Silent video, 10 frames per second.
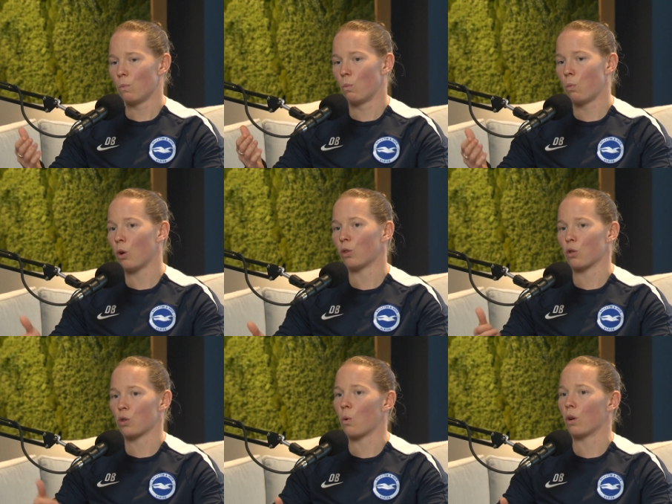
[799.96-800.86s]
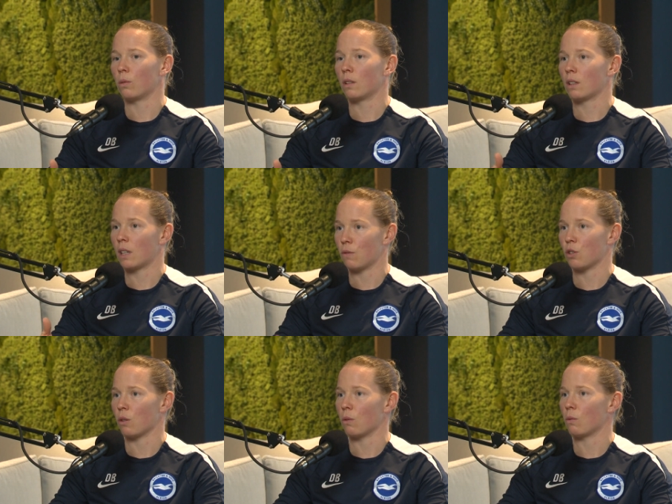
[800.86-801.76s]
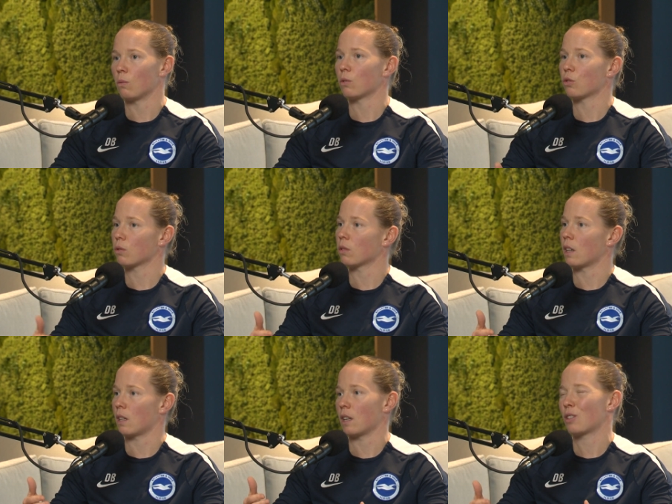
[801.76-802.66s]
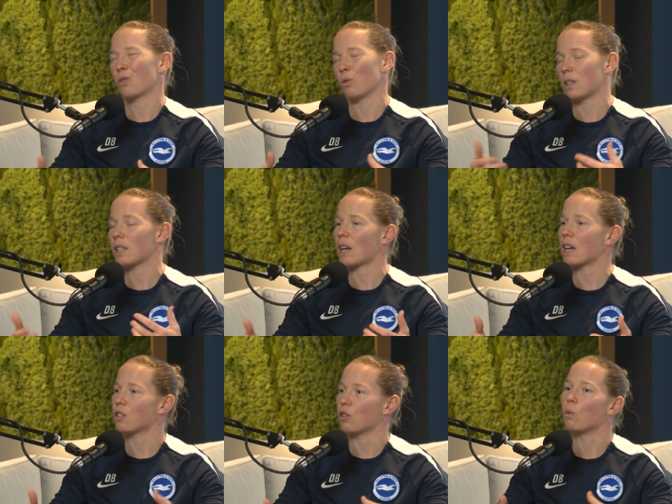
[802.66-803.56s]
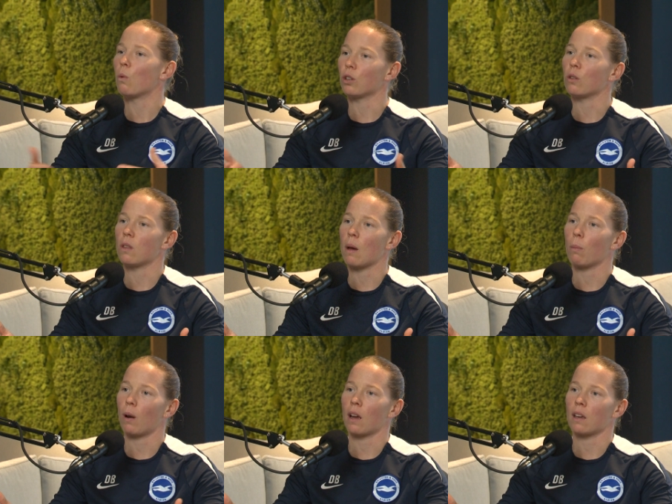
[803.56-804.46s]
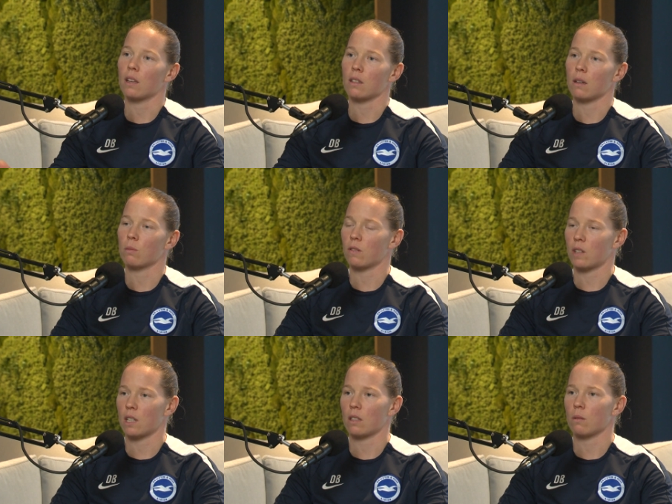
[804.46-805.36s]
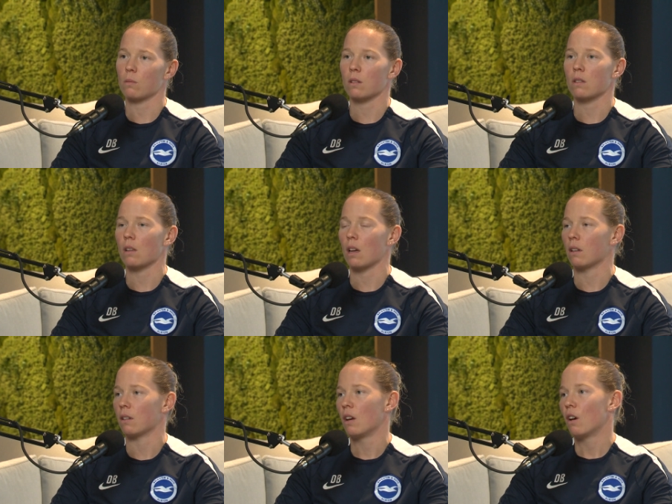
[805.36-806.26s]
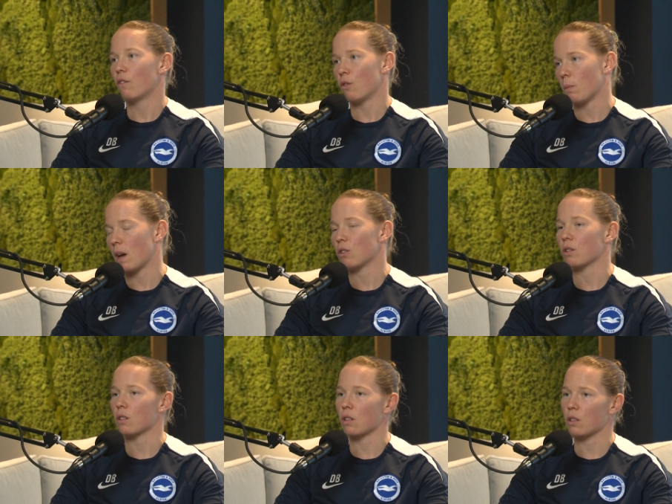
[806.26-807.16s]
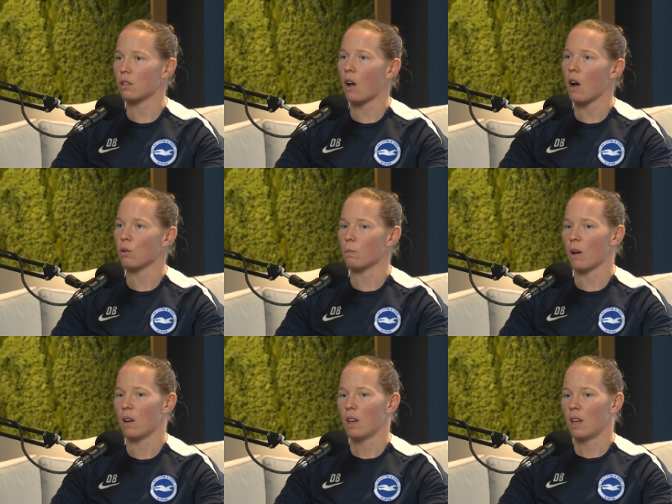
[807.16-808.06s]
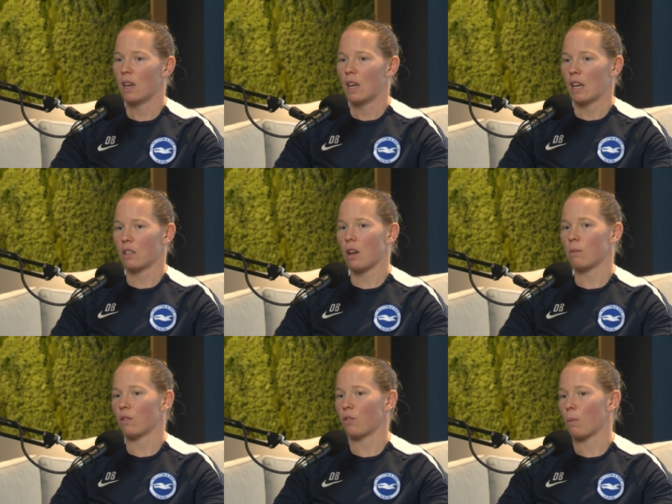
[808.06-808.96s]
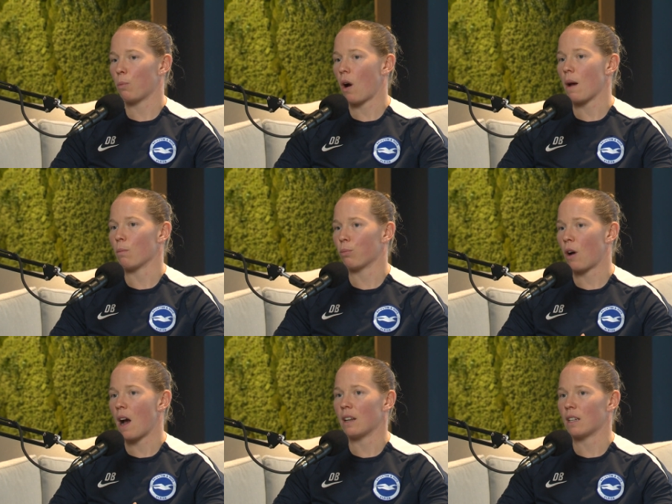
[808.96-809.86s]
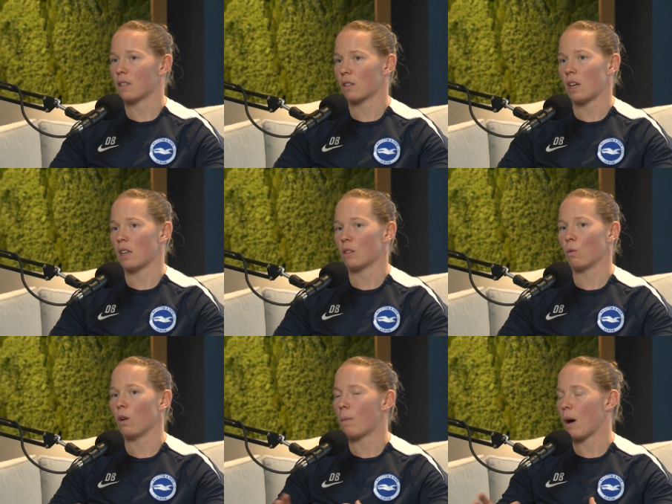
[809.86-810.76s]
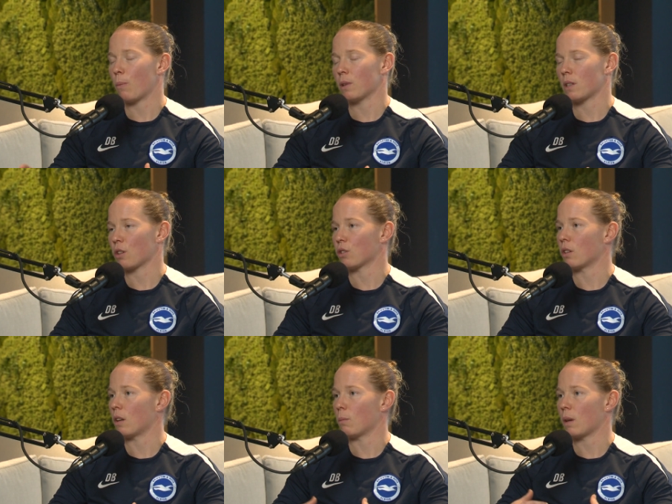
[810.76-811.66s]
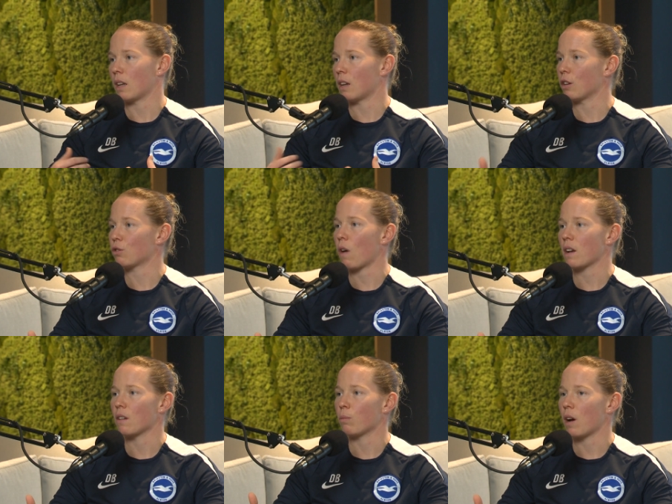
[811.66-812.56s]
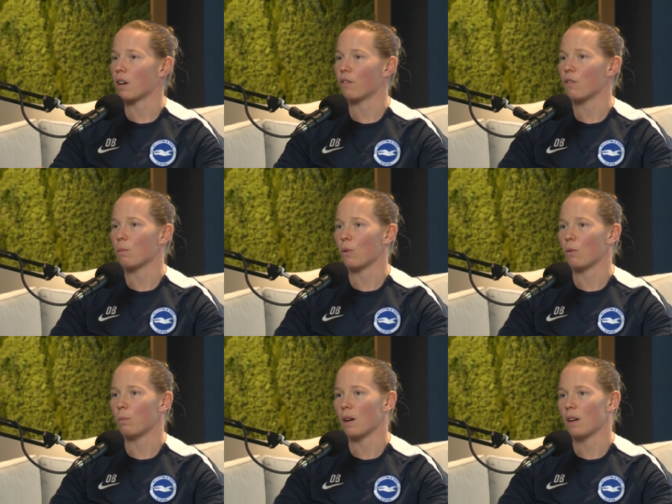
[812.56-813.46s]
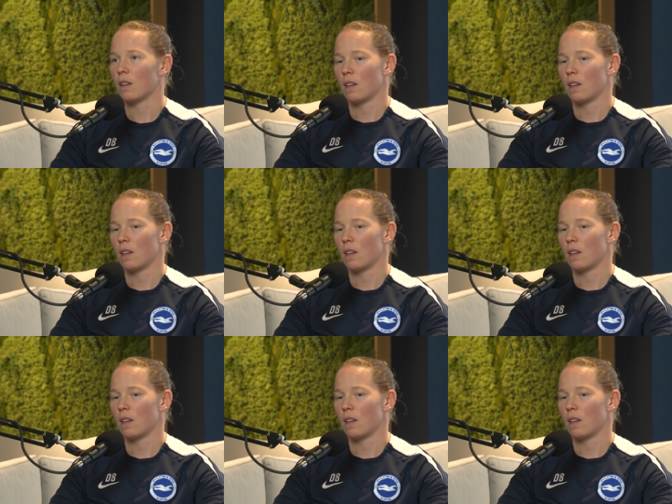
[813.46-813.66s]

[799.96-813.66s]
what your squad gives you, it sort of dictates to you what you then play in terms of systems and formations and styles. But in terms of the Brighton brand, it's all about possession and being an attractive brand of football. But